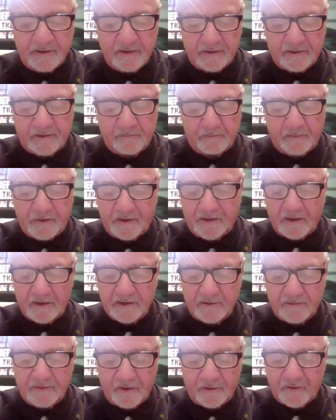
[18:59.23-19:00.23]
because
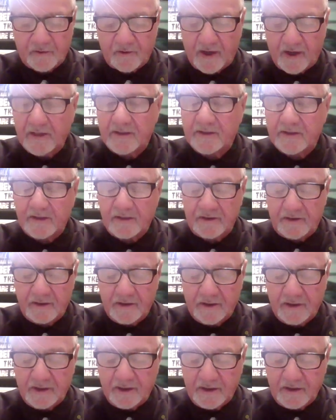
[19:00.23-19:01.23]
of their transient
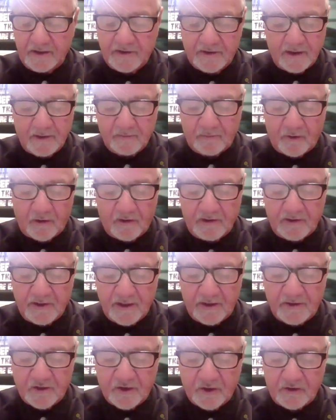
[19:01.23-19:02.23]
and temporary
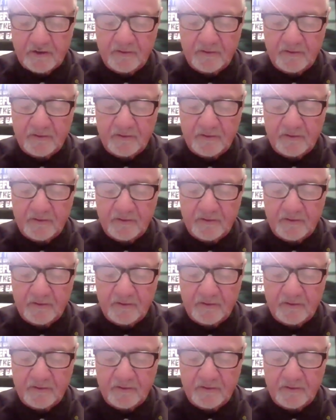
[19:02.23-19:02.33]
nature.